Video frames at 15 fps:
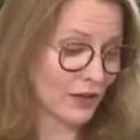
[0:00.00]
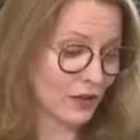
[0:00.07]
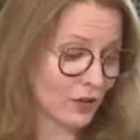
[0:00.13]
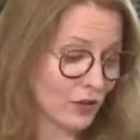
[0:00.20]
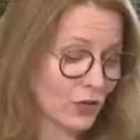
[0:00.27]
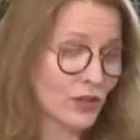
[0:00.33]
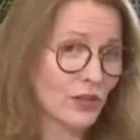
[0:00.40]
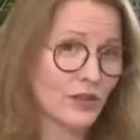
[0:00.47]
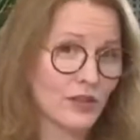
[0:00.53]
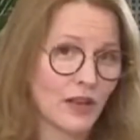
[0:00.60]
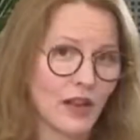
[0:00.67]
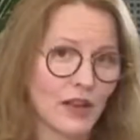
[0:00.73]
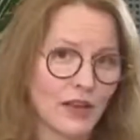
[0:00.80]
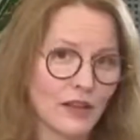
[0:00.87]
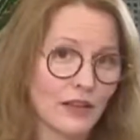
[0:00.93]
good
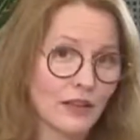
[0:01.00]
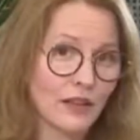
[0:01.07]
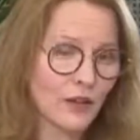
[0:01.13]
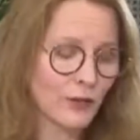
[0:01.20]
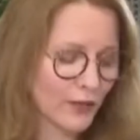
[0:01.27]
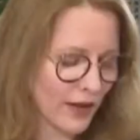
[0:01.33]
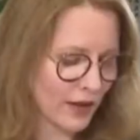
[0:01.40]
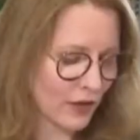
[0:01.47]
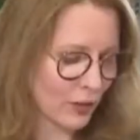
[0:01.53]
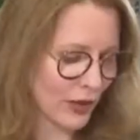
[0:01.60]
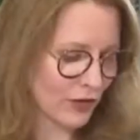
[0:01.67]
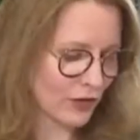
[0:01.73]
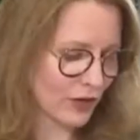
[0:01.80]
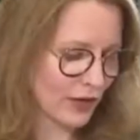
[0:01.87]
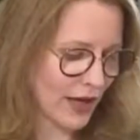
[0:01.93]
clarifying
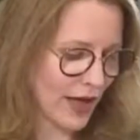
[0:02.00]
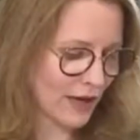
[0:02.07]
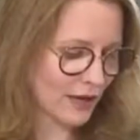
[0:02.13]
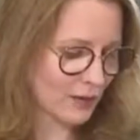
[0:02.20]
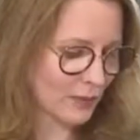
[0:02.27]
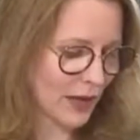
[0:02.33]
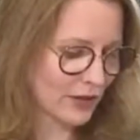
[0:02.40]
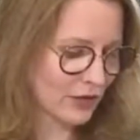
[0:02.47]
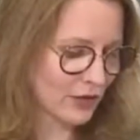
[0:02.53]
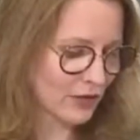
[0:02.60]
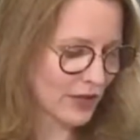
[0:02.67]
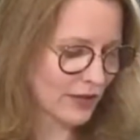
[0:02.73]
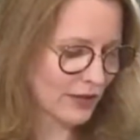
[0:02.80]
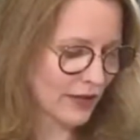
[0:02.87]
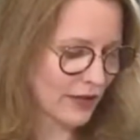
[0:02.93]
question asked by
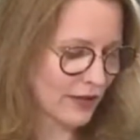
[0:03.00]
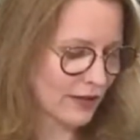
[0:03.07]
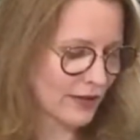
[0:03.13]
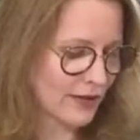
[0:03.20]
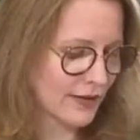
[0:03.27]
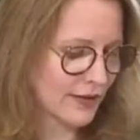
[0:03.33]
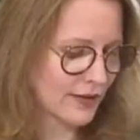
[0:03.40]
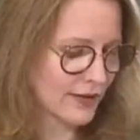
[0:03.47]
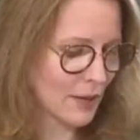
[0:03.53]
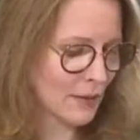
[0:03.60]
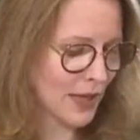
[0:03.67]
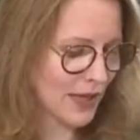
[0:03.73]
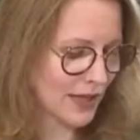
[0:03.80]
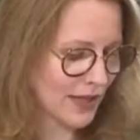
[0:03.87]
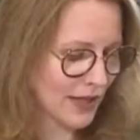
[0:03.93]
Teresa
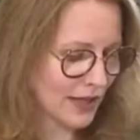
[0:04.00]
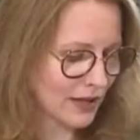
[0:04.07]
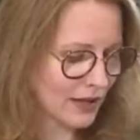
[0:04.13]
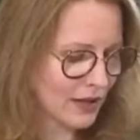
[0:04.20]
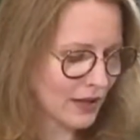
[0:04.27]
Stemeye,